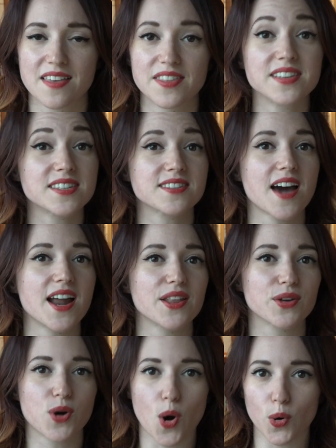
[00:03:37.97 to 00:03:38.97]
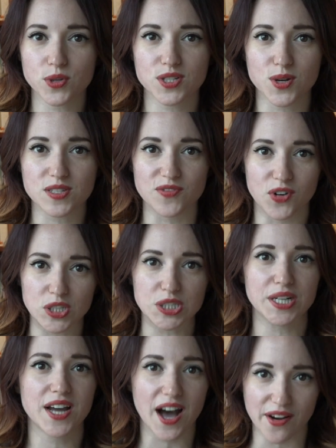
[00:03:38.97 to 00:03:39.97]
This is kind of the Coles Notes
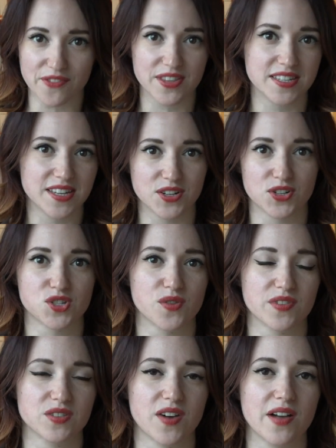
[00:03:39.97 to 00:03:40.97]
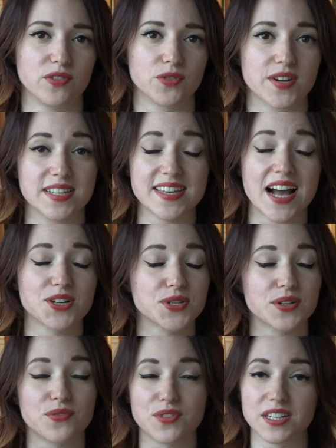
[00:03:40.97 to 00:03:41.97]
version of this inter-service rivalry. It's
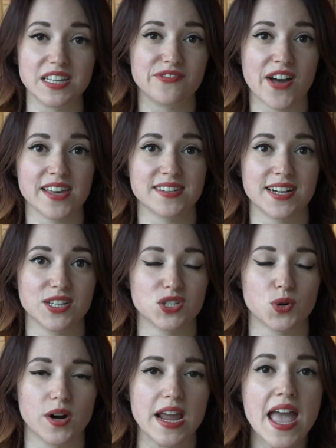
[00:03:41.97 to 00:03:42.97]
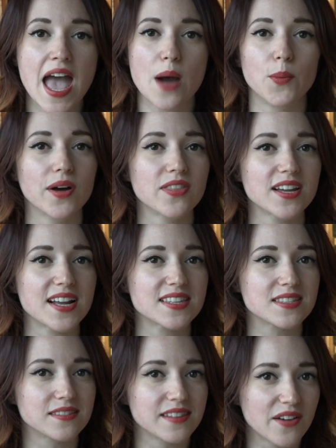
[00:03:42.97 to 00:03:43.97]
actually a really fascinating story and one that
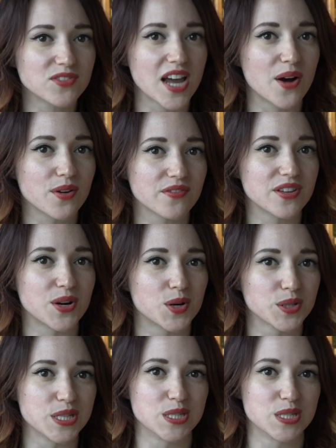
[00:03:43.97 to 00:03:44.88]
gets left out of the early